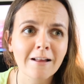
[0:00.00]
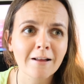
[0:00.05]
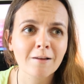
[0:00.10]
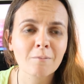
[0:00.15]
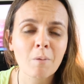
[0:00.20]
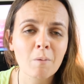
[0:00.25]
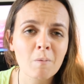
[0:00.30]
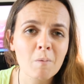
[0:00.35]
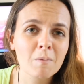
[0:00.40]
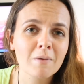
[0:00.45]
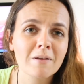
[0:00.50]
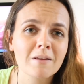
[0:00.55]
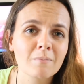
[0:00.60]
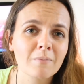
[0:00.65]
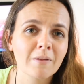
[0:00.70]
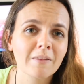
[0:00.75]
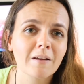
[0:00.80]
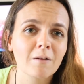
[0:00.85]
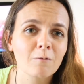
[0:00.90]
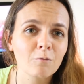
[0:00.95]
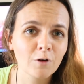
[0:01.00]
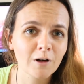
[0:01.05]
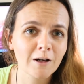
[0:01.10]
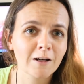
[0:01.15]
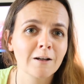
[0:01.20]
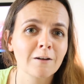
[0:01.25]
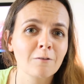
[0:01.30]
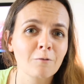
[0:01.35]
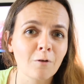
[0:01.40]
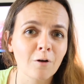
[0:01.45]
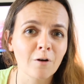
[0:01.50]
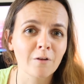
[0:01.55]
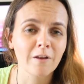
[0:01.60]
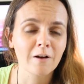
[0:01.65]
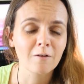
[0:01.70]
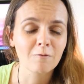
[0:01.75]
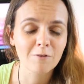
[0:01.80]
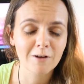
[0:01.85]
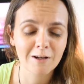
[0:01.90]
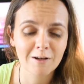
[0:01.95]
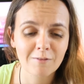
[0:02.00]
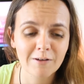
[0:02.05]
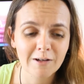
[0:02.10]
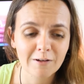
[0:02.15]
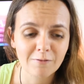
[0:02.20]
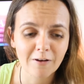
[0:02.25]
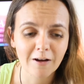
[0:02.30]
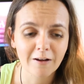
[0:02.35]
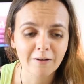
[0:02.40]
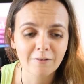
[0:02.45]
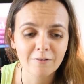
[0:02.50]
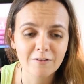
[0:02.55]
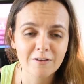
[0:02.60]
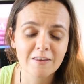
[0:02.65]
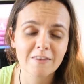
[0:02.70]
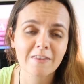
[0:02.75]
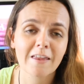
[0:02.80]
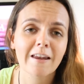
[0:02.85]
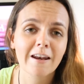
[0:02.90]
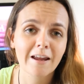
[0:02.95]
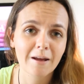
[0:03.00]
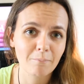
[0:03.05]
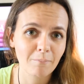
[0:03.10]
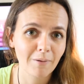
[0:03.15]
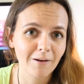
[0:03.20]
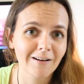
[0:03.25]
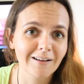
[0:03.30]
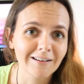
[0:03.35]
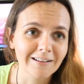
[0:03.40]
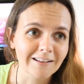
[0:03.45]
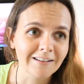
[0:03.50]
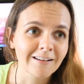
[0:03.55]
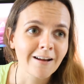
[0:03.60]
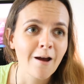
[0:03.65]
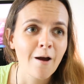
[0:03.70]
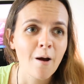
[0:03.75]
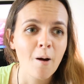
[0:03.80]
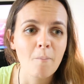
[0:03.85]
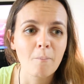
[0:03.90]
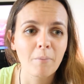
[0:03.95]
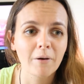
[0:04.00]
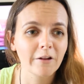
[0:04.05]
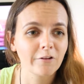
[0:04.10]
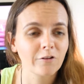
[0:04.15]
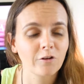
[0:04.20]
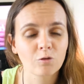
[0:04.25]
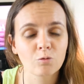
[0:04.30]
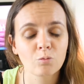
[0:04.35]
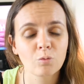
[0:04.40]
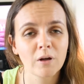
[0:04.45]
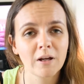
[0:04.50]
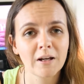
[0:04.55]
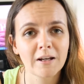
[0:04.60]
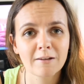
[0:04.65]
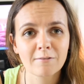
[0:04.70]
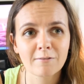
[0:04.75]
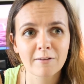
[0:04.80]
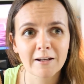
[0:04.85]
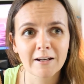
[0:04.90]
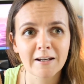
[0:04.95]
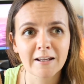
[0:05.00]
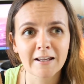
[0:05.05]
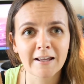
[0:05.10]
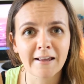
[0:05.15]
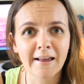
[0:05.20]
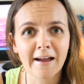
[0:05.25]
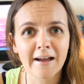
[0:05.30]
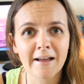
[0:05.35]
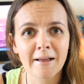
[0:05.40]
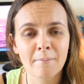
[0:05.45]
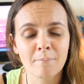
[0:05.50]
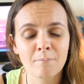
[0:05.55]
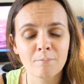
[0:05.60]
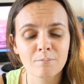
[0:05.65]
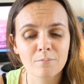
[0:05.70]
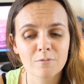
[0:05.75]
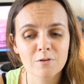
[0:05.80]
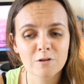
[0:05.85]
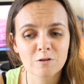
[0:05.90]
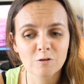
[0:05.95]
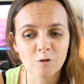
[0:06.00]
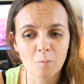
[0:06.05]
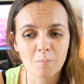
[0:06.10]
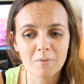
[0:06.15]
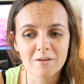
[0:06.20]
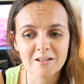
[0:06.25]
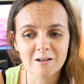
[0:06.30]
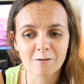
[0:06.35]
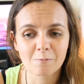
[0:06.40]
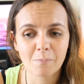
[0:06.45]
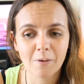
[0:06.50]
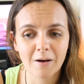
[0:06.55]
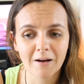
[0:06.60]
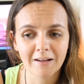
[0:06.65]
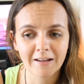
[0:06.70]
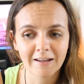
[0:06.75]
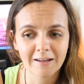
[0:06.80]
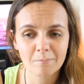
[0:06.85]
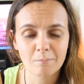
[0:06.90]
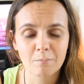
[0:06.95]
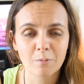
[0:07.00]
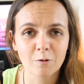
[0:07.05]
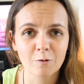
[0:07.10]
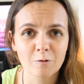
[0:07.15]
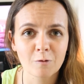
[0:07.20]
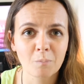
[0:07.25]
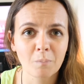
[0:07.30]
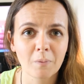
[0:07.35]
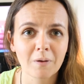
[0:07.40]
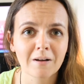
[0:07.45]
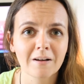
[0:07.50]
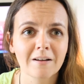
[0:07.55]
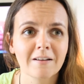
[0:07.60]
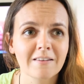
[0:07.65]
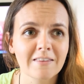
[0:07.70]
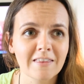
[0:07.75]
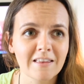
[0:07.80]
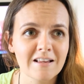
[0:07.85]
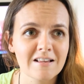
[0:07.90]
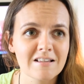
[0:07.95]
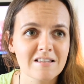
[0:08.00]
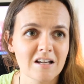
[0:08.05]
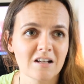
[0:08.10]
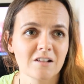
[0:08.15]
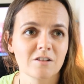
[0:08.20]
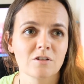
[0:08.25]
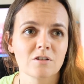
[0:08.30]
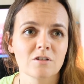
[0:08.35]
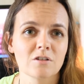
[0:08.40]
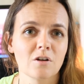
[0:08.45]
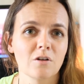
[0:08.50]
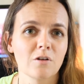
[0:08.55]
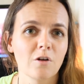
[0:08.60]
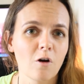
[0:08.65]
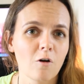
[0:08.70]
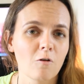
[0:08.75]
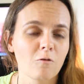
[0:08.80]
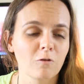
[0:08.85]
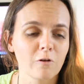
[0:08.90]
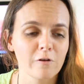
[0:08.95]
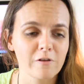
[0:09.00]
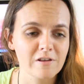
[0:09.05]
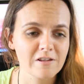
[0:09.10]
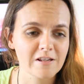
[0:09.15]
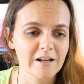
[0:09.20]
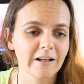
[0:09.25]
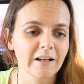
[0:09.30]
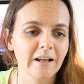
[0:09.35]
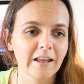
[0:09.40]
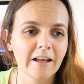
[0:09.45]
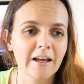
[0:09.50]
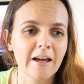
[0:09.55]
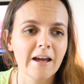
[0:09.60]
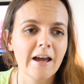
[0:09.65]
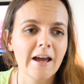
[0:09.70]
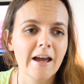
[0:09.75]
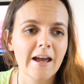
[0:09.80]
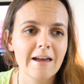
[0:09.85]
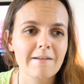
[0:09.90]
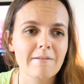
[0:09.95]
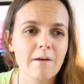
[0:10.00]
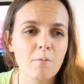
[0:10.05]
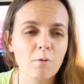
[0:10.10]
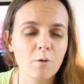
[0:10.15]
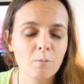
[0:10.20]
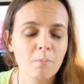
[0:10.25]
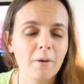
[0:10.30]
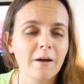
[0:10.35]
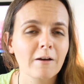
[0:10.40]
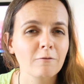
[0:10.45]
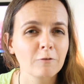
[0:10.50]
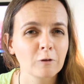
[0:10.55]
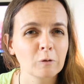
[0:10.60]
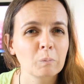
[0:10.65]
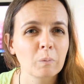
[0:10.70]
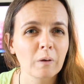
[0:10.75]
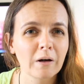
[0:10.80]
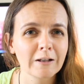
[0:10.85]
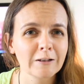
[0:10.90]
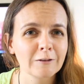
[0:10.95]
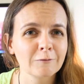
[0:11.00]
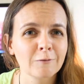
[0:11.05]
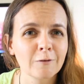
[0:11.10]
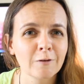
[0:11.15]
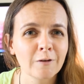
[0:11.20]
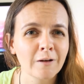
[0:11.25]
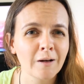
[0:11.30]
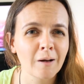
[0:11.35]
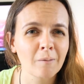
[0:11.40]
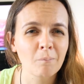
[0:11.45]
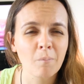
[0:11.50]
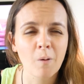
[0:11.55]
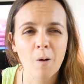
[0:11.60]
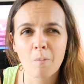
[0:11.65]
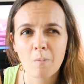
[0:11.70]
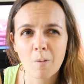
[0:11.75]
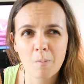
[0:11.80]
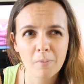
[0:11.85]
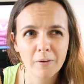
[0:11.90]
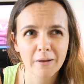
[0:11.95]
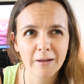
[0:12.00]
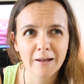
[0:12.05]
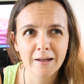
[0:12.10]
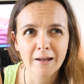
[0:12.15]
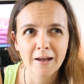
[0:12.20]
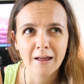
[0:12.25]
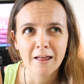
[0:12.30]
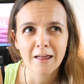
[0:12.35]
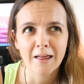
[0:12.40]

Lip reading: like probably something that I'm really going to want, that I really value, so then I buy it. But I just really stop myself buying impulse buys, things that are just on offer, on sale. Like if I wouldn't pay full price for it, I probably